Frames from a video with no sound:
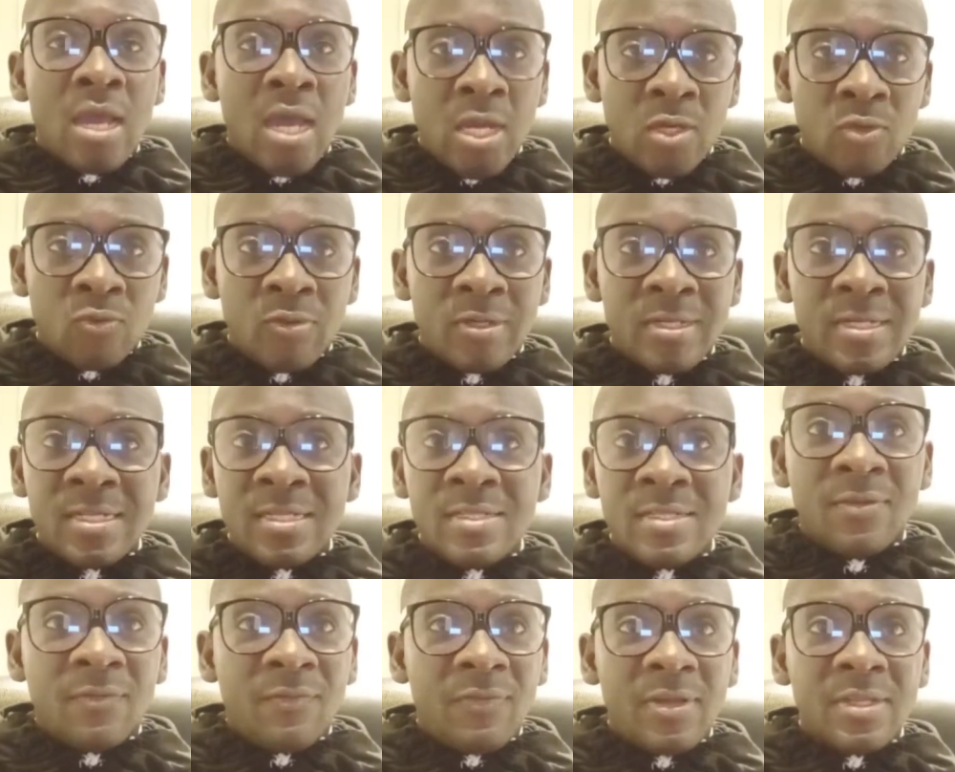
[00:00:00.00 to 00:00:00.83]
at what
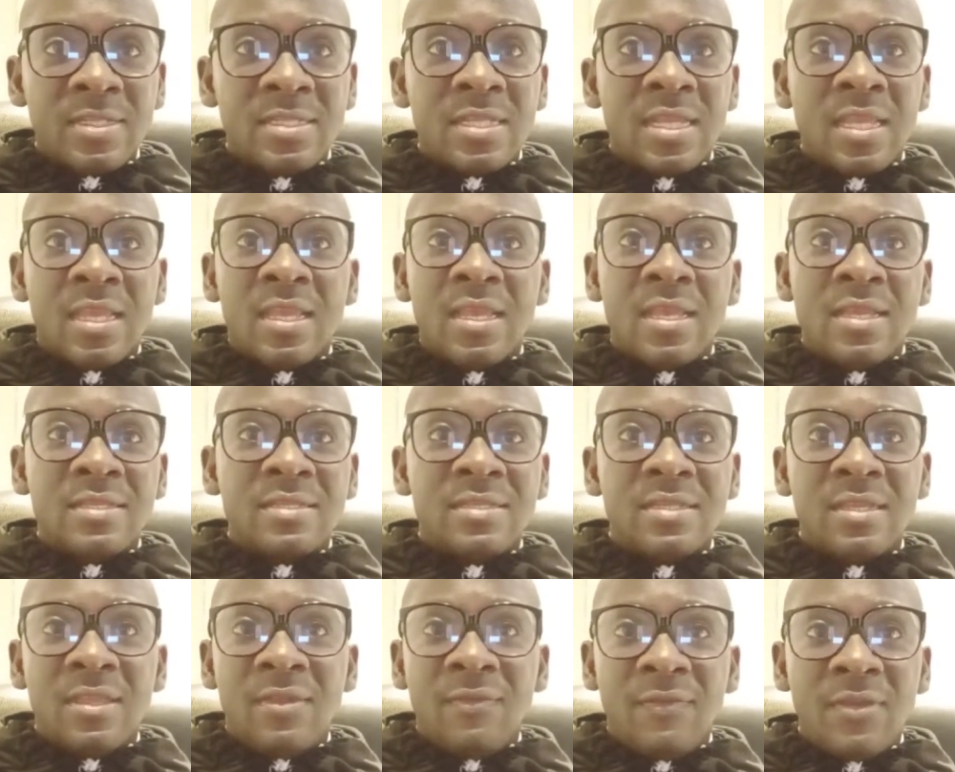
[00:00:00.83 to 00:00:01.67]
a first
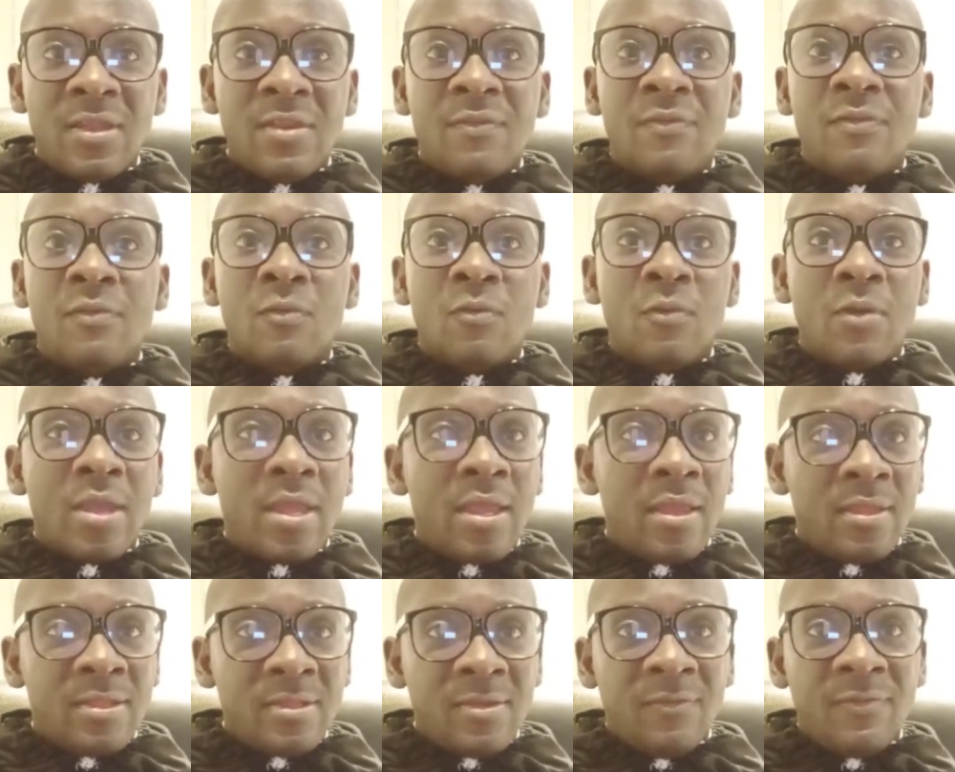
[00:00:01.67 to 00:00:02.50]
case, even if you are
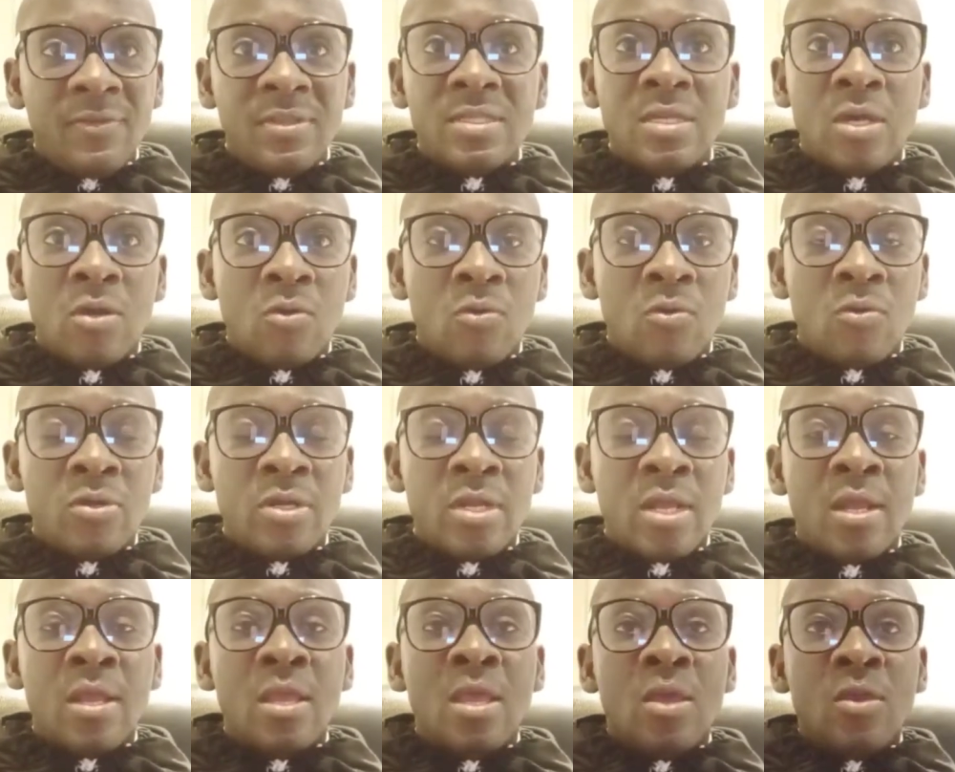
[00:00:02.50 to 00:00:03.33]
a visa
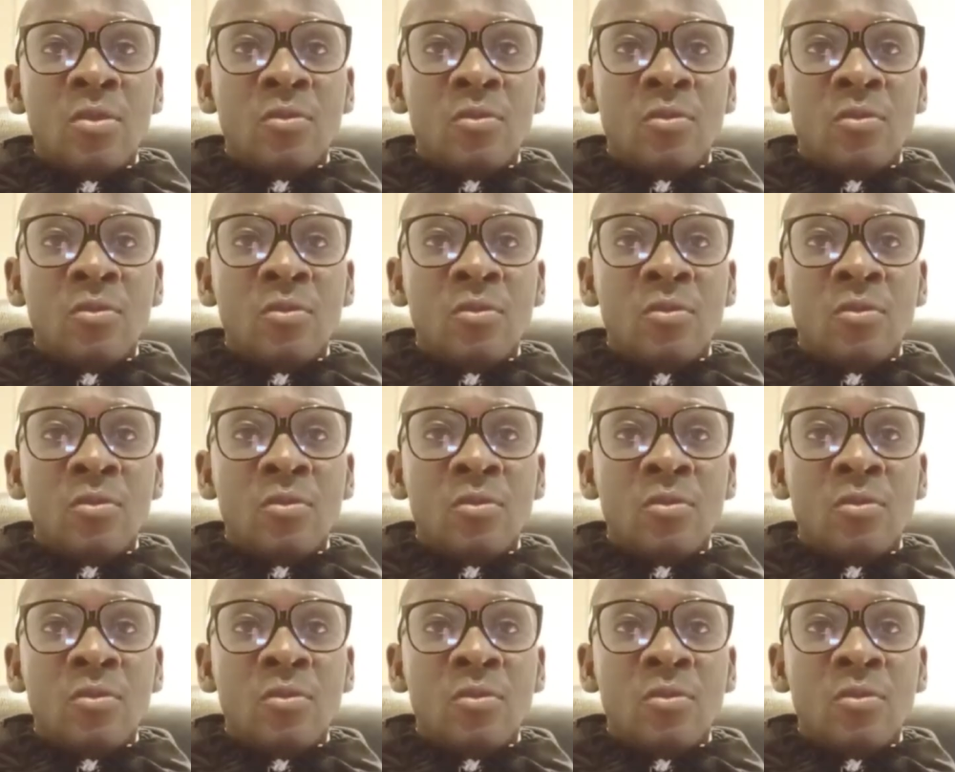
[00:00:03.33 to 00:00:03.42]
holder,